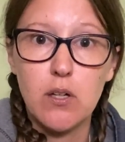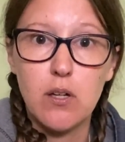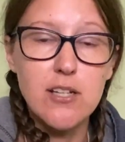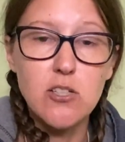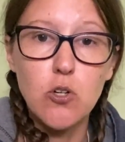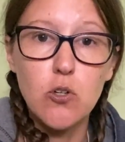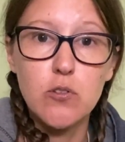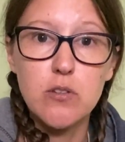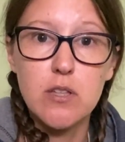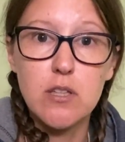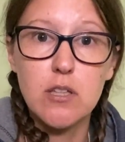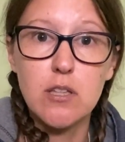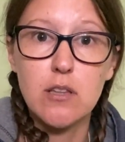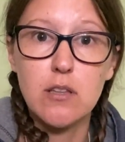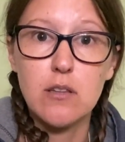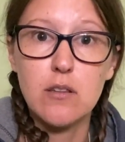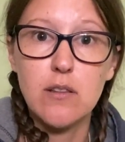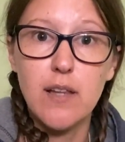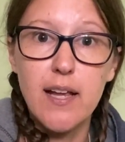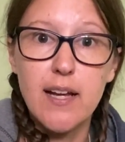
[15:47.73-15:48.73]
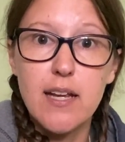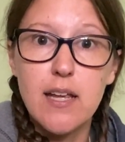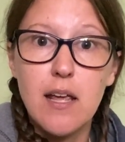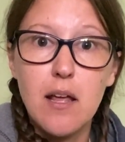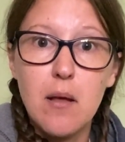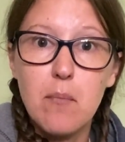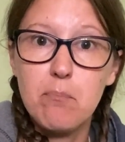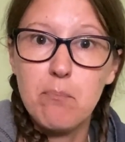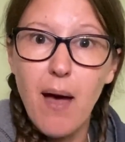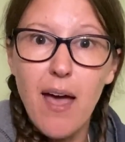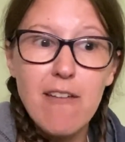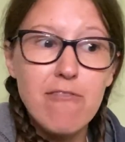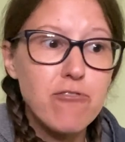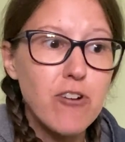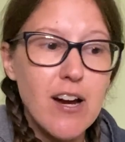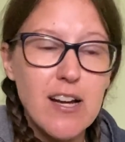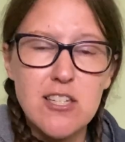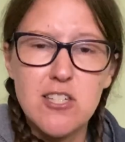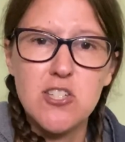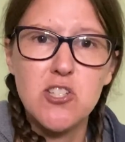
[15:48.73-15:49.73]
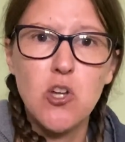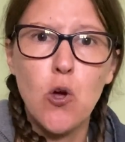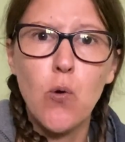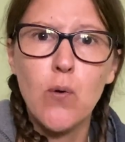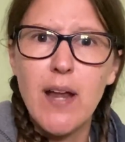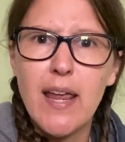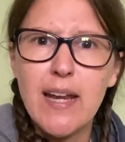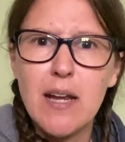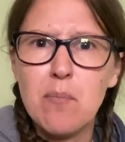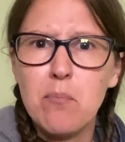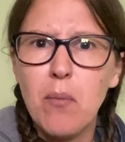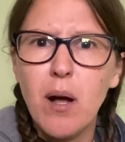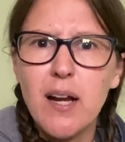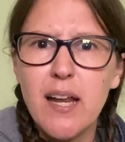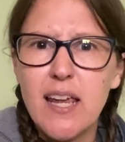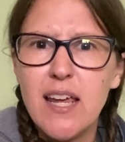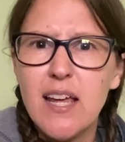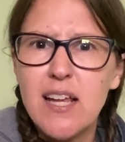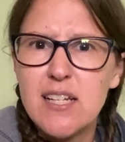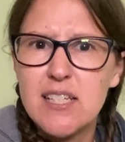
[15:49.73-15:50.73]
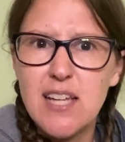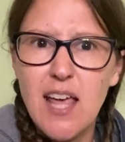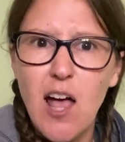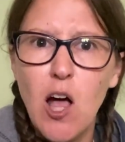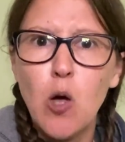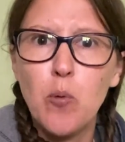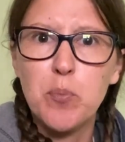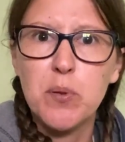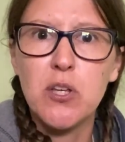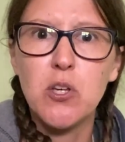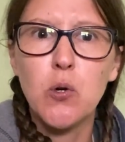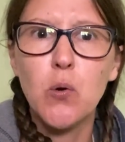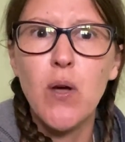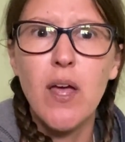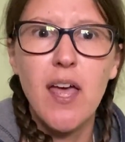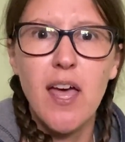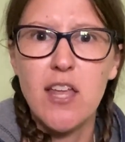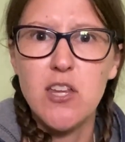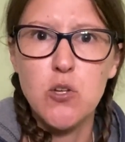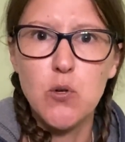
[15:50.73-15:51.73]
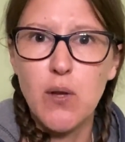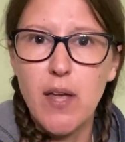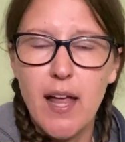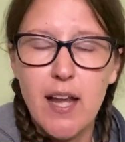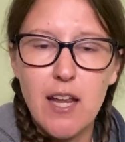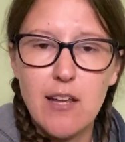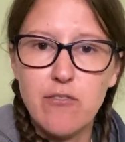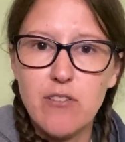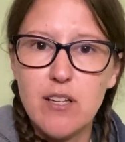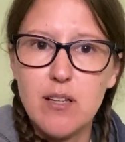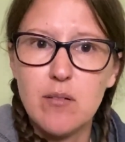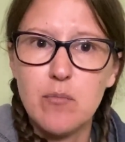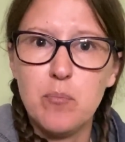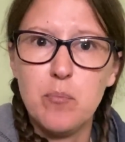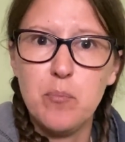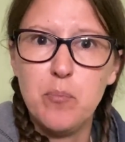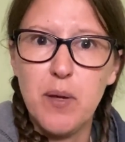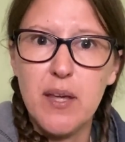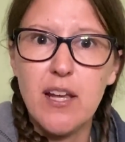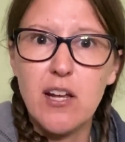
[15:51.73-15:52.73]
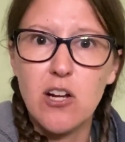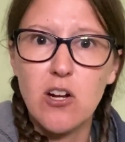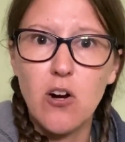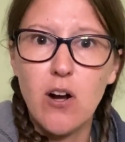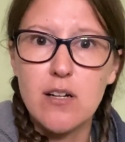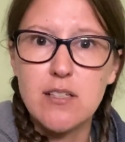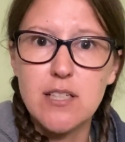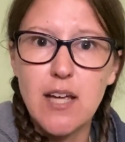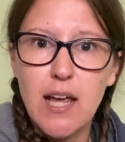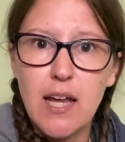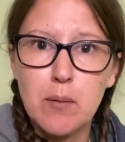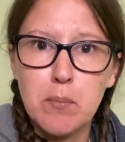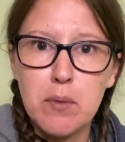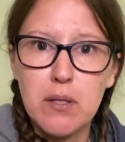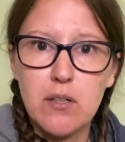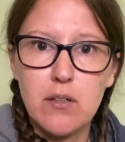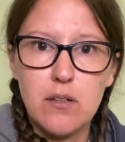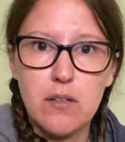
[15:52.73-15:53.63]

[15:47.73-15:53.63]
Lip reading: I told the lady, my friends donated money to help you and you can't even be here on time.